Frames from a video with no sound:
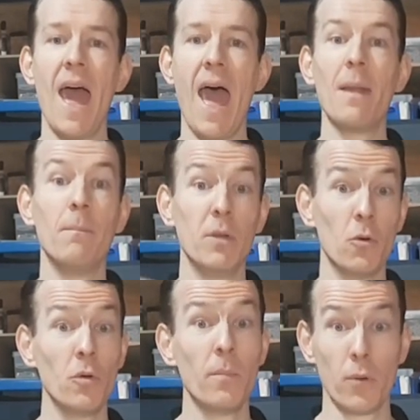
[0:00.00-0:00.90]
and
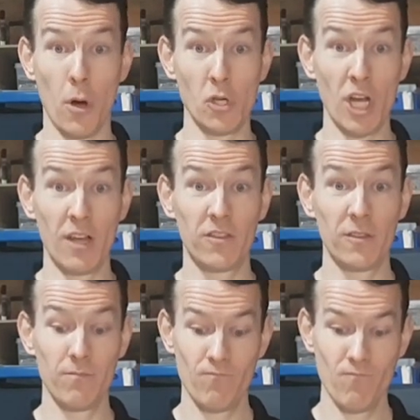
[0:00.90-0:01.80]
build projects.